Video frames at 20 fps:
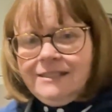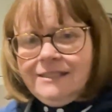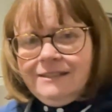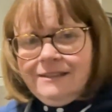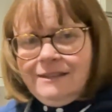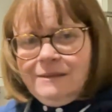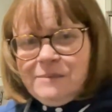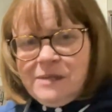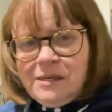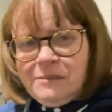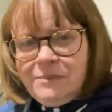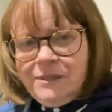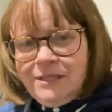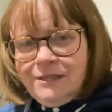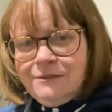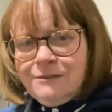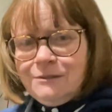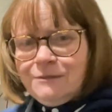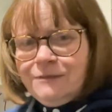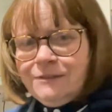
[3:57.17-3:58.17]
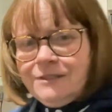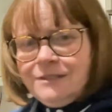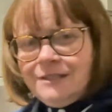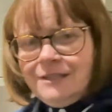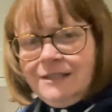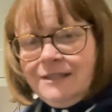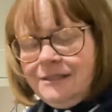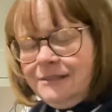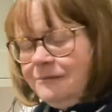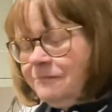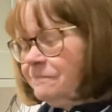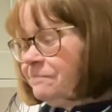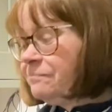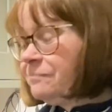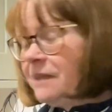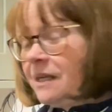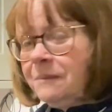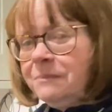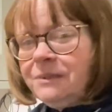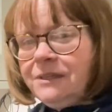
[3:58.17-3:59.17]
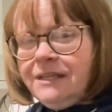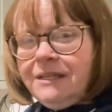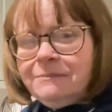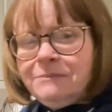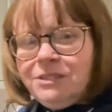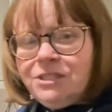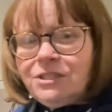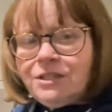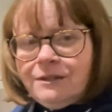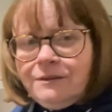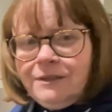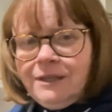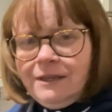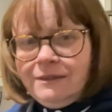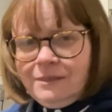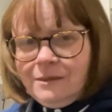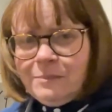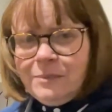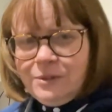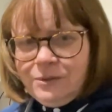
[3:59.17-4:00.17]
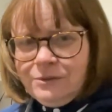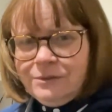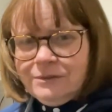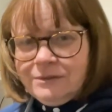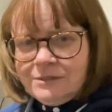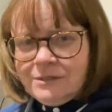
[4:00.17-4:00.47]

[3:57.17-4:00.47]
they might be useful to you. But let me show you the boiled